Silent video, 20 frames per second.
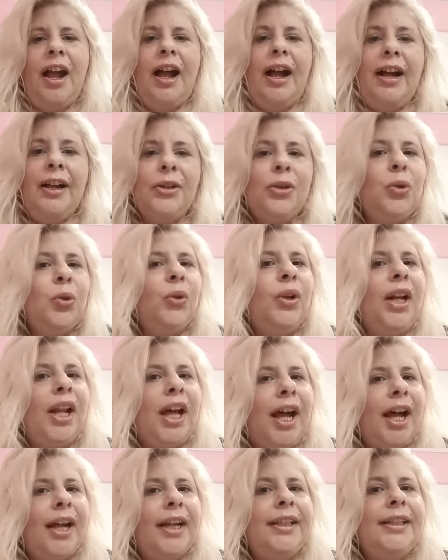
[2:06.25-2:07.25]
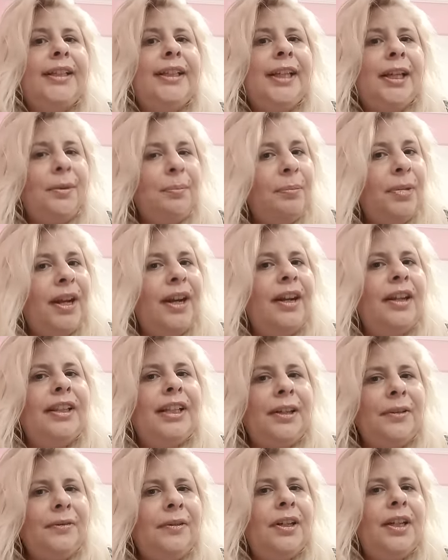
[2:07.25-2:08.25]
I do like
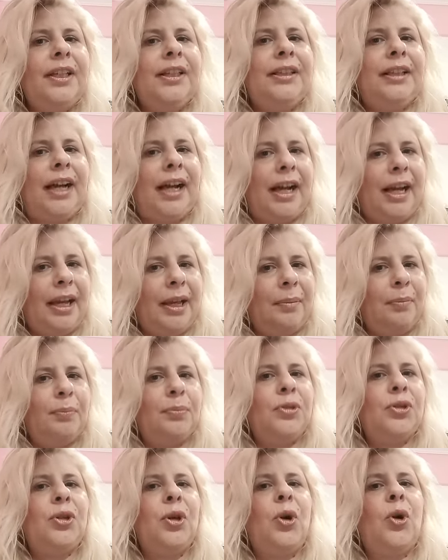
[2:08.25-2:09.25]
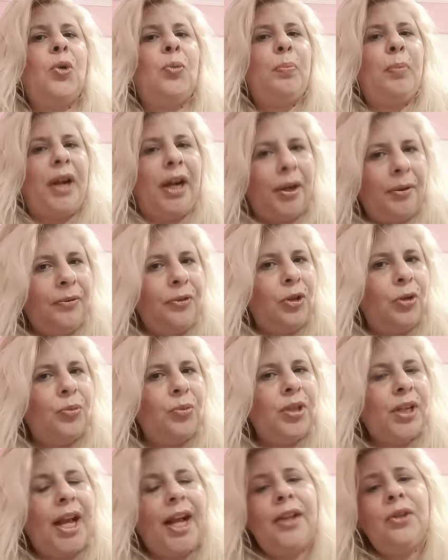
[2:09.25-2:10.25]
different types of
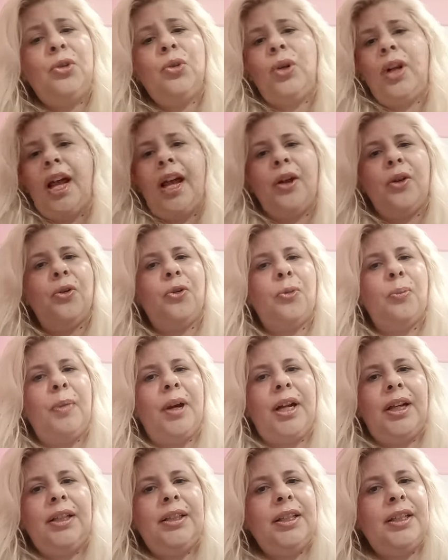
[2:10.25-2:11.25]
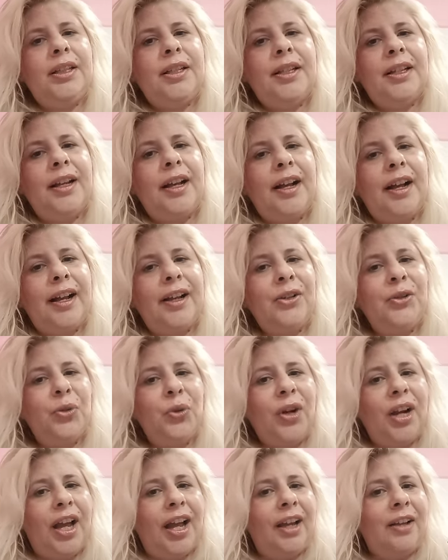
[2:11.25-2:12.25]
perfumes. I do like gourmands. I
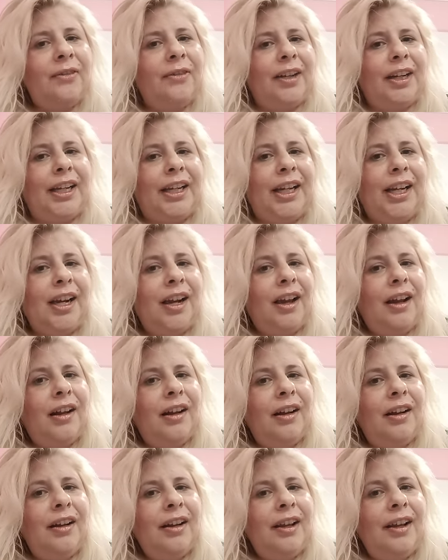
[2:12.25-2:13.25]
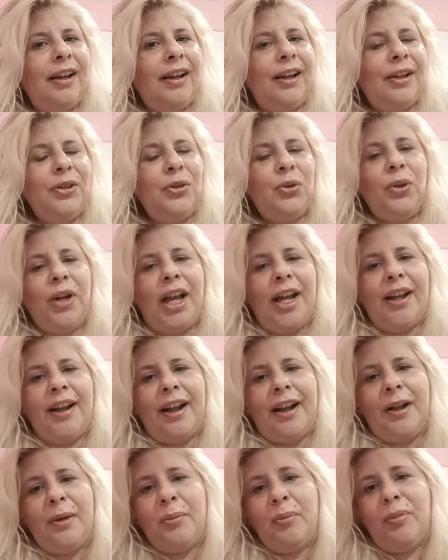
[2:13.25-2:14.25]
do like vanilla. I do like
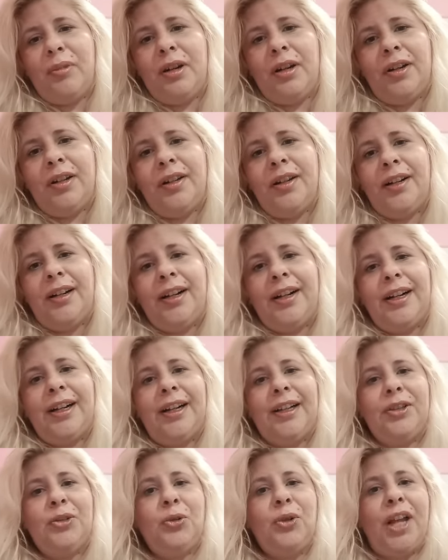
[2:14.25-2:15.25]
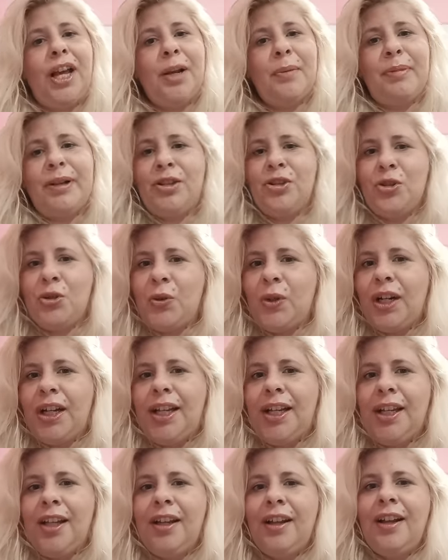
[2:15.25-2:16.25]
amber. I do like
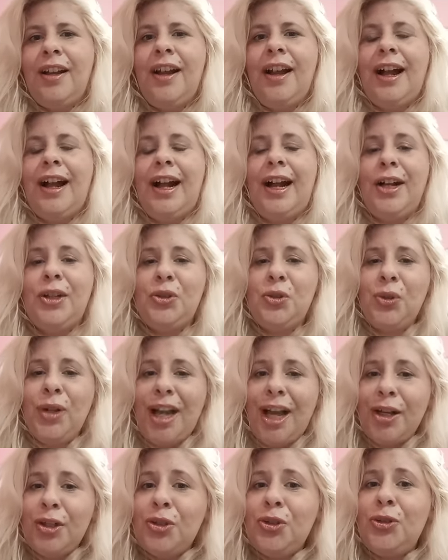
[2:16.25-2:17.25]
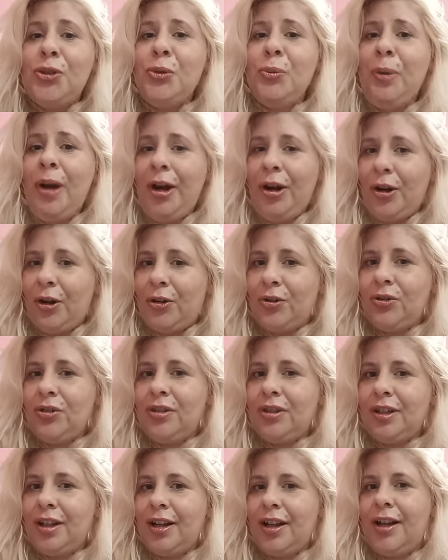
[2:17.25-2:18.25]
patchouli. I do like
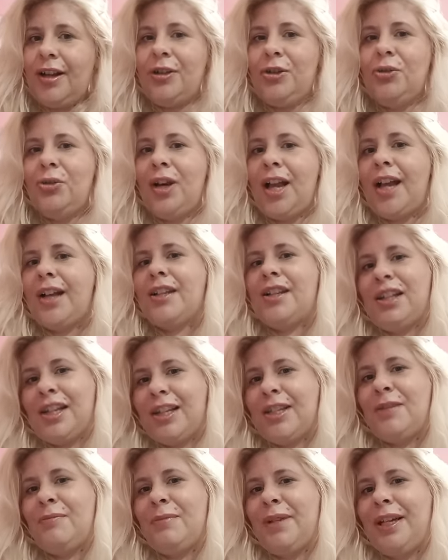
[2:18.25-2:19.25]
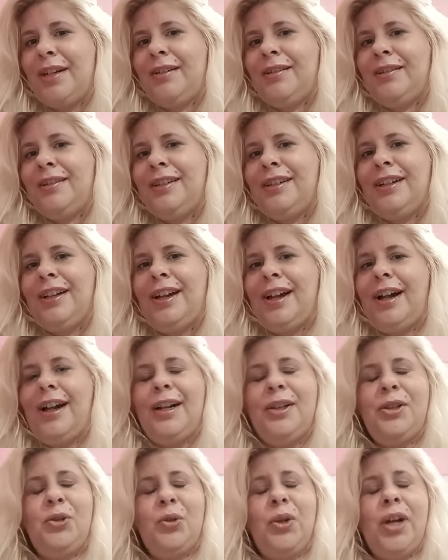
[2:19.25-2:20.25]
tuberose. I do like jasmine.
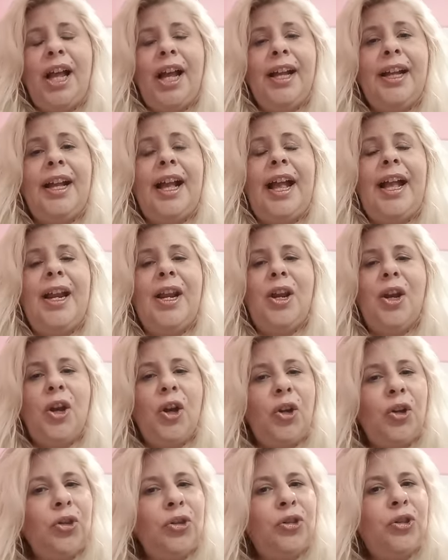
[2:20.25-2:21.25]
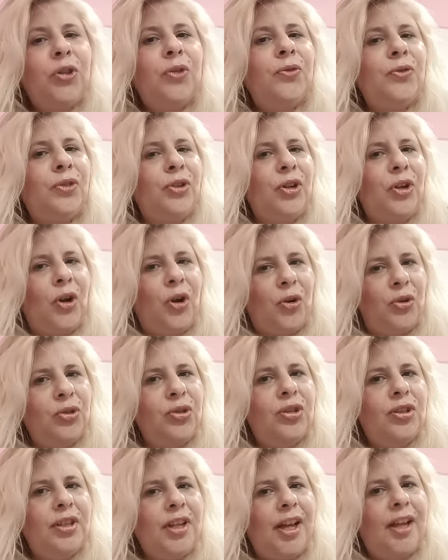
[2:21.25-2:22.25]
I do like a lot of
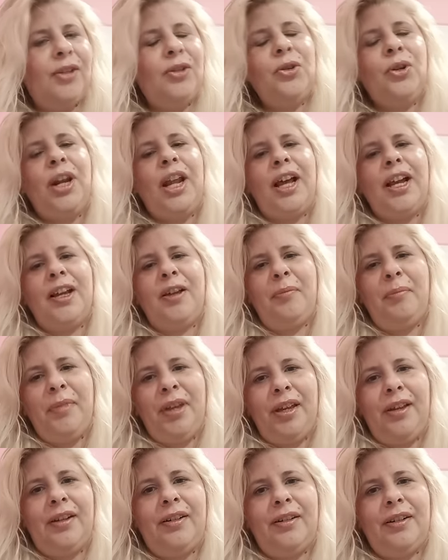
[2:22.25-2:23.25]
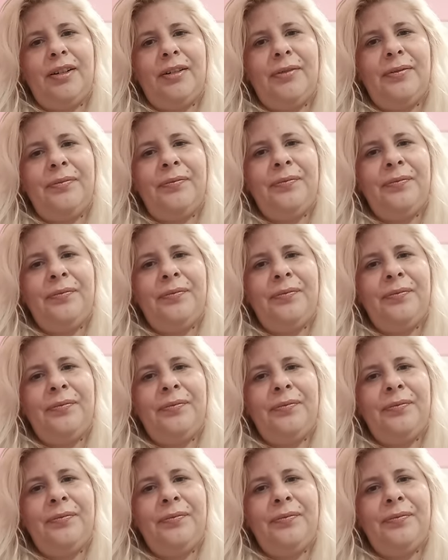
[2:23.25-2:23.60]
notes. I do like myrrh.